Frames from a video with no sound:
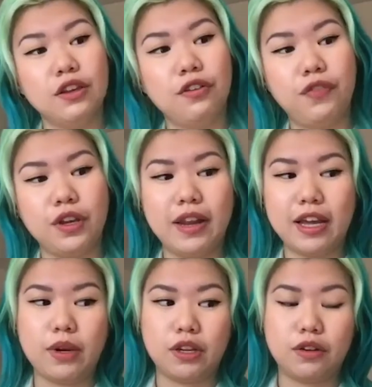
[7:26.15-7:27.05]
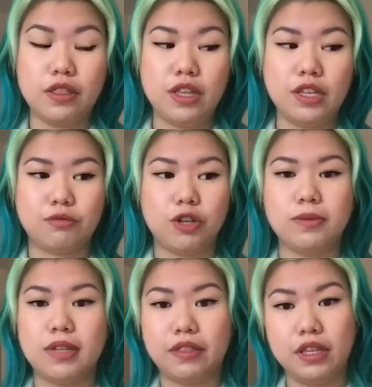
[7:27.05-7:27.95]
You feel like when you're in these rooms and
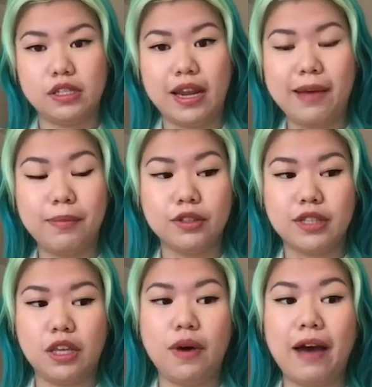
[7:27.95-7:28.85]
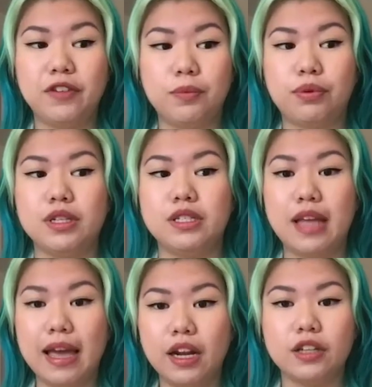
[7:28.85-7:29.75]
at these tables that you have to
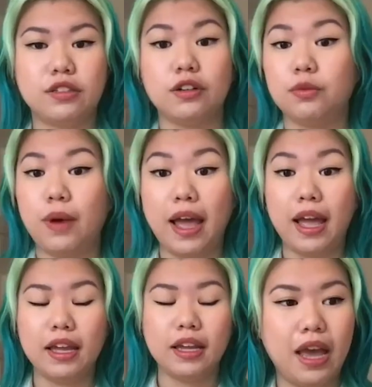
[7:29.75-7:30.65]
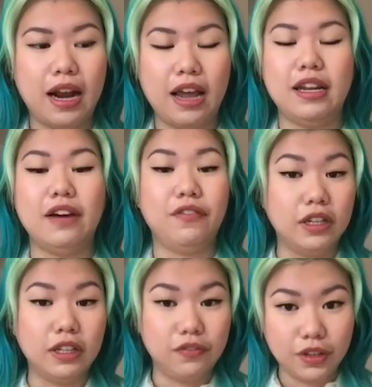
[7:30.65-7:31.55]
present a certain way, and I
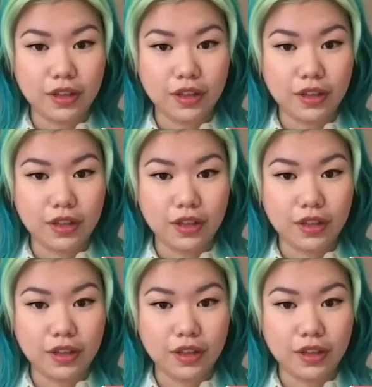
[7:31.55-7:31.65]
definitely feel